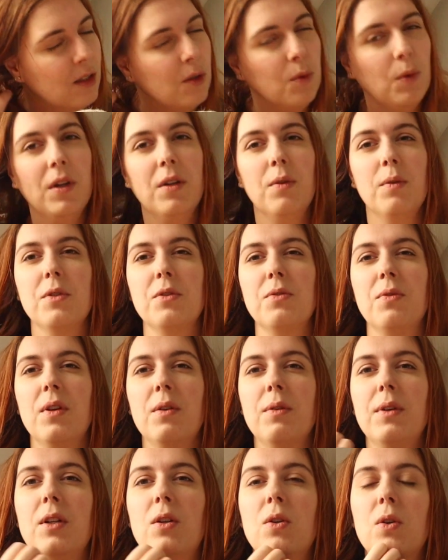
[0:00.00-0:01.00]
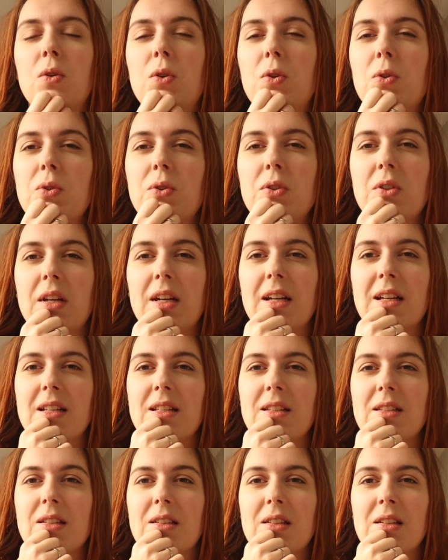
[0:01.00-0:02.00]
the weather is very cold
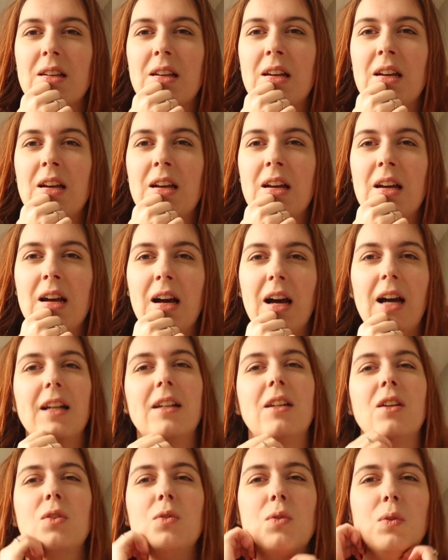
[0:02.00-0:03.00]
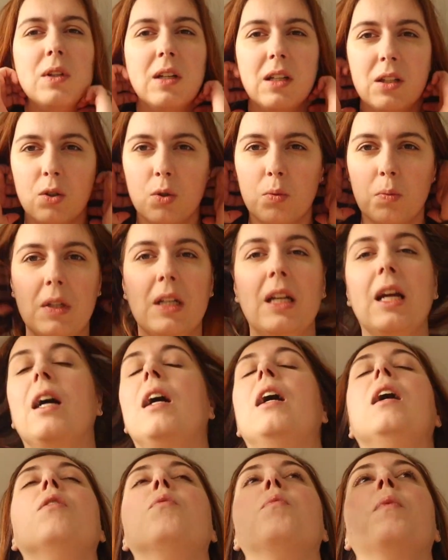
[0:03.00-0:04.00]
and I don't... Normally I
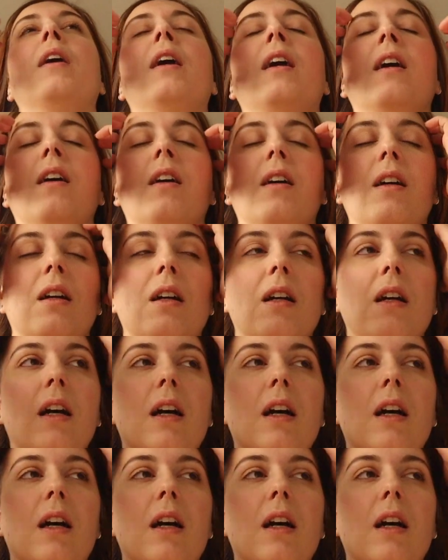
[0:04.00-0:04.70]
have my hair...